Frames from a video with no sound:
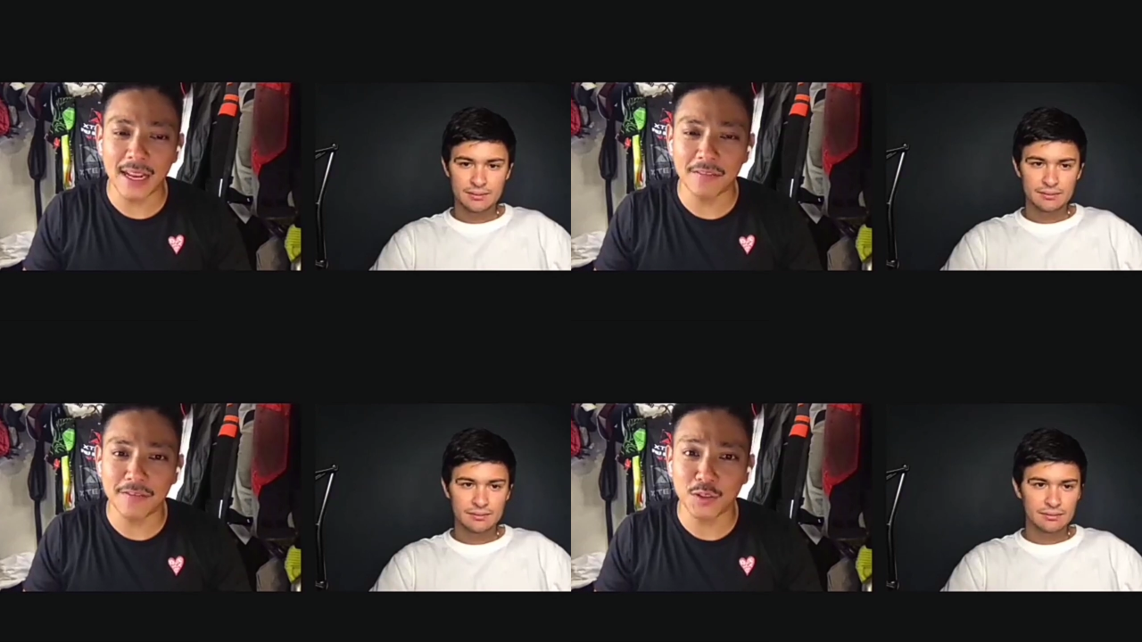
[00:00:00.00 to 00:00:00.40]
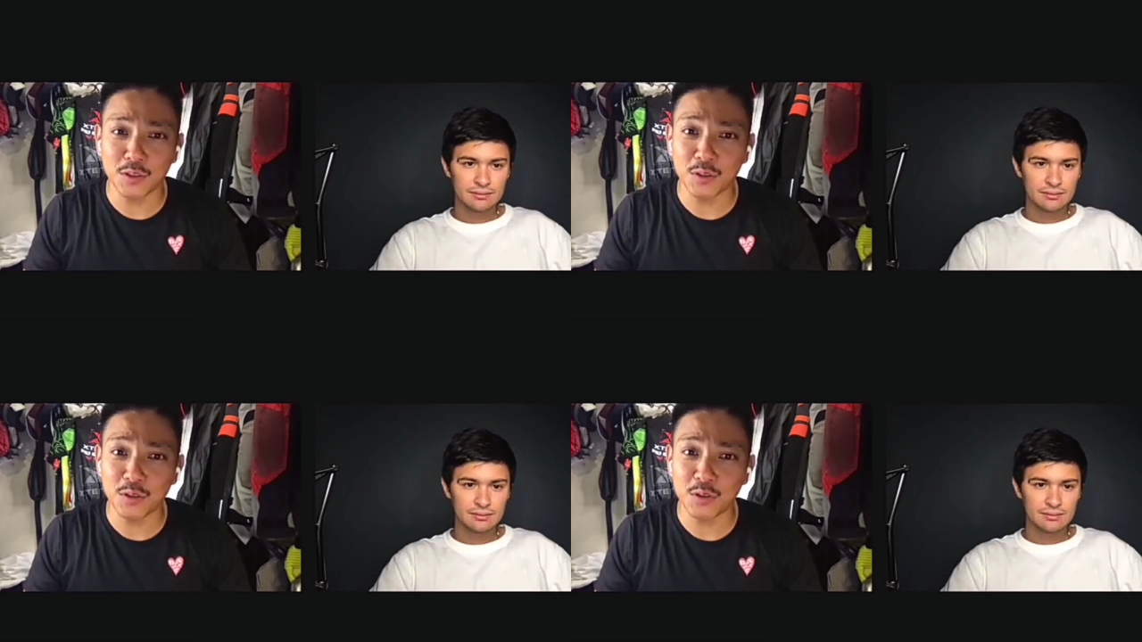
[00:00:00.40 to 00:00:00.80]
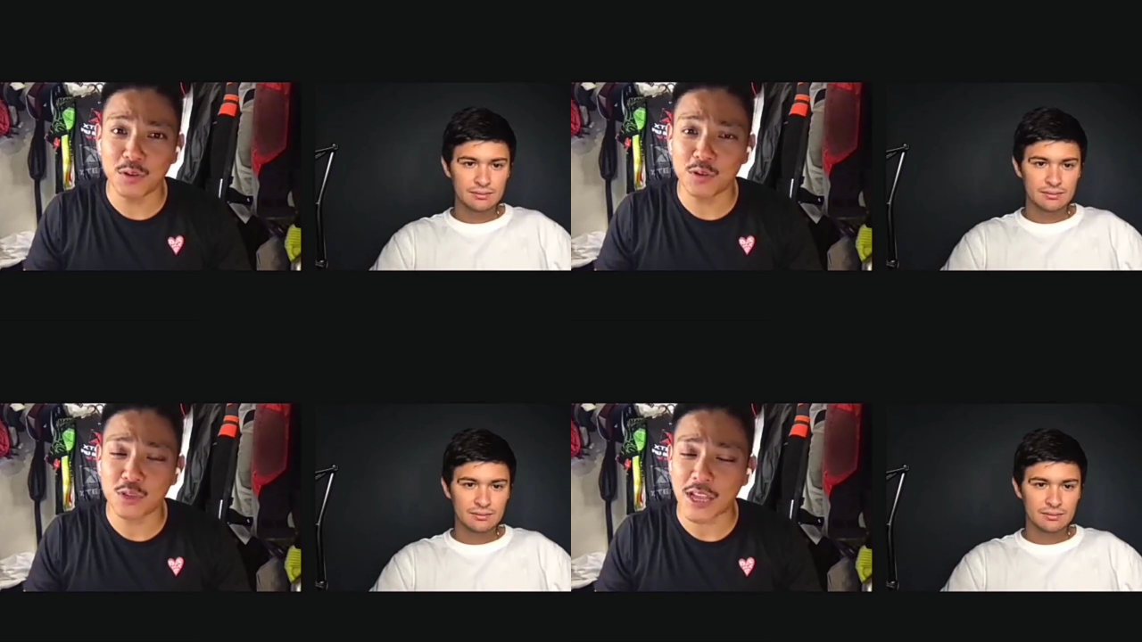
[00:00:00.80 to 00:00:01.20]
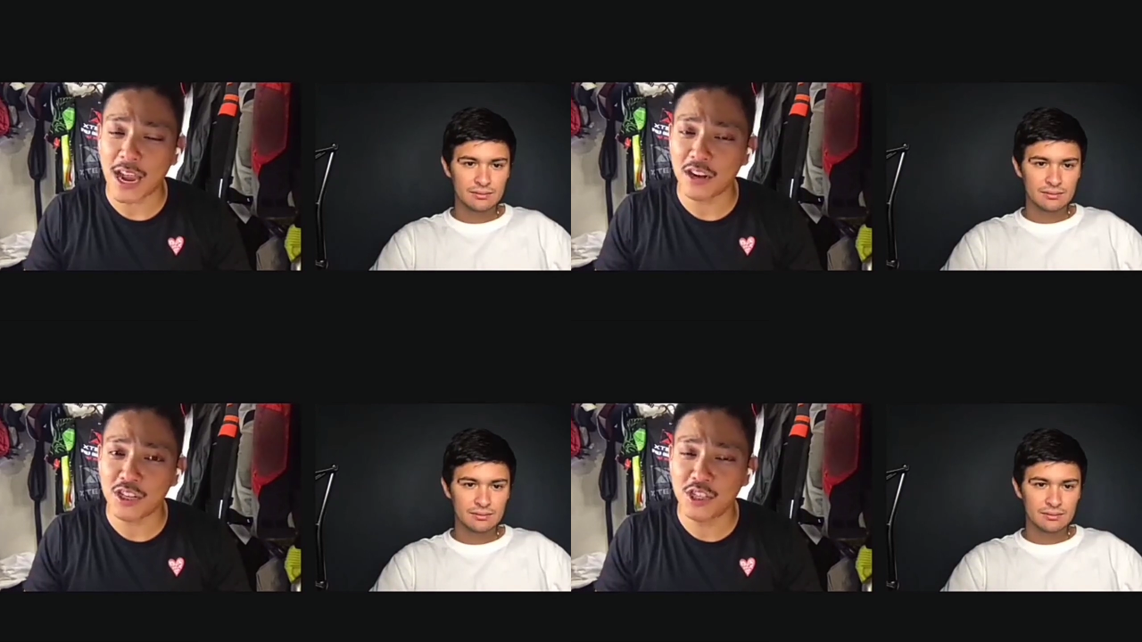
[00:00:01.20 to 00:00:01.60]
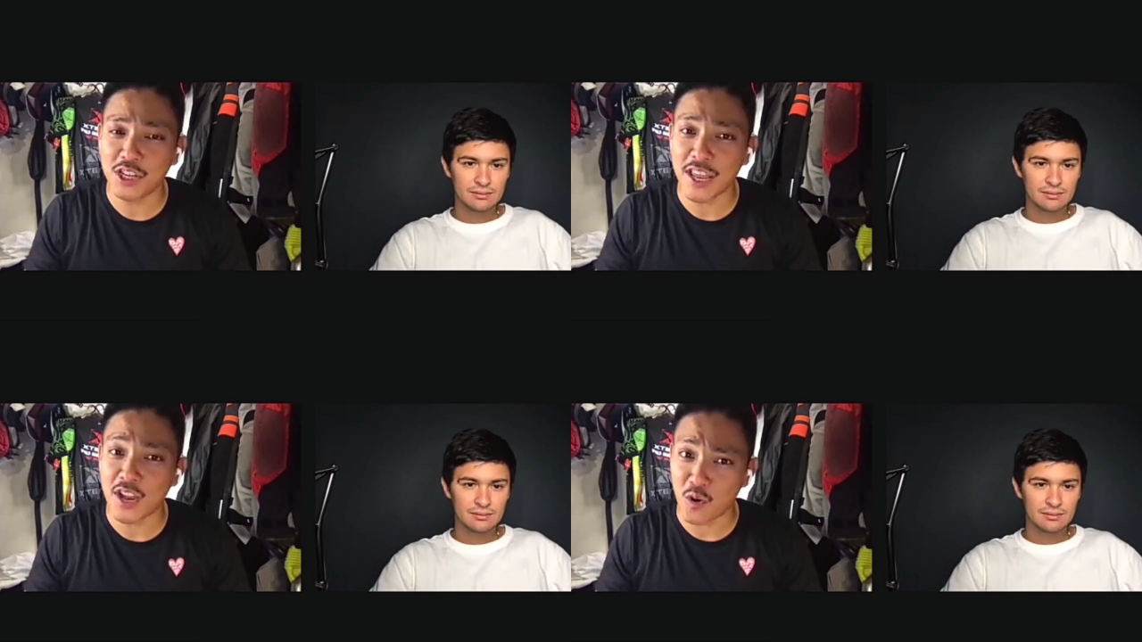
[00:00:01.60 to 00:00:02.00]
Speaker 1: love to Sarah
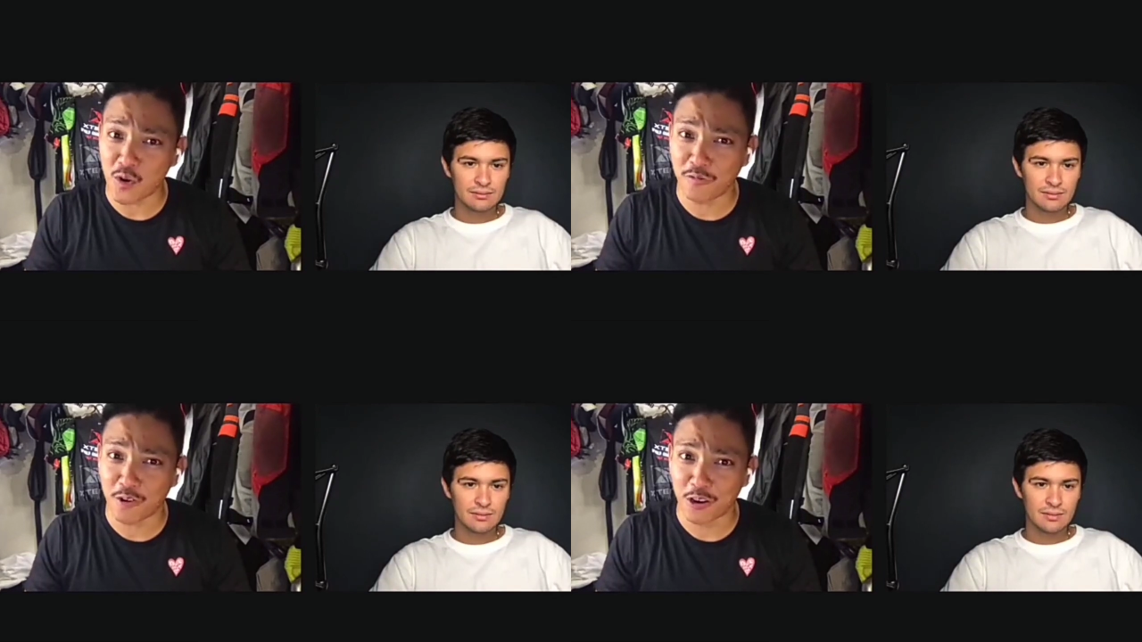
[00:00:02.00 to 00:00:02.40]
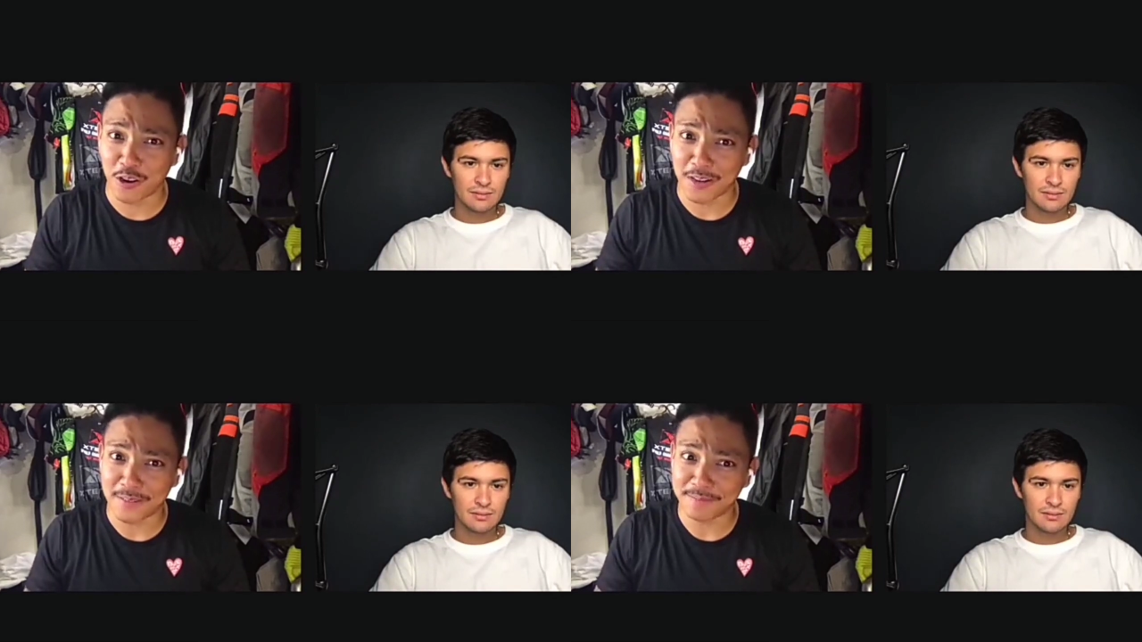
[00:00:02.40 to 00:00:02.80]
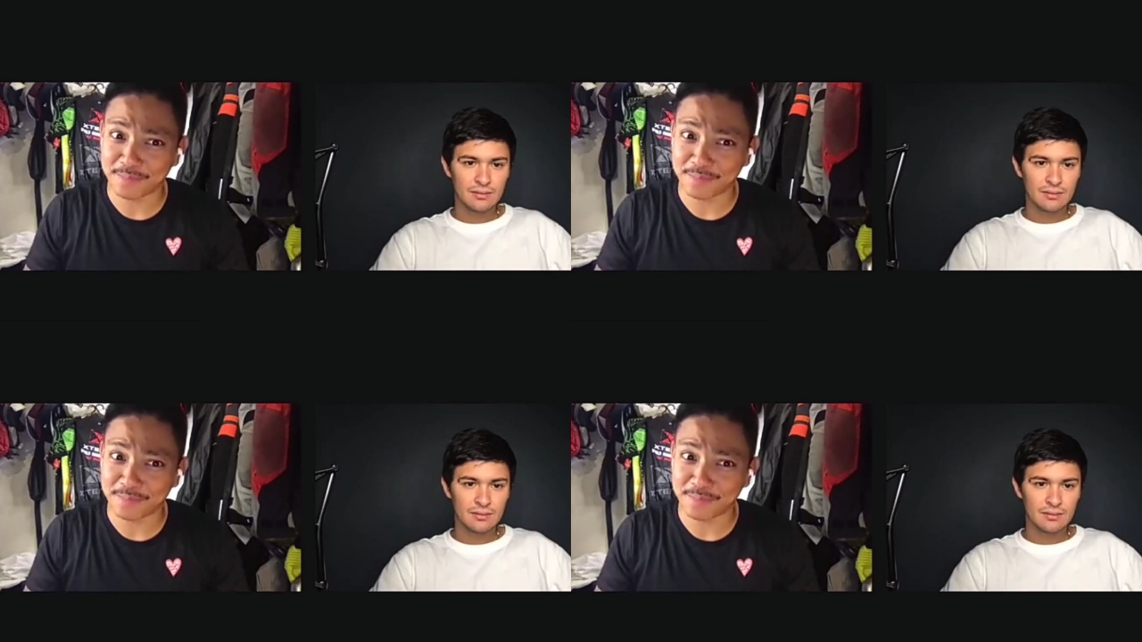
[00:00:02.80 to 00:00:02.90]
G and O4.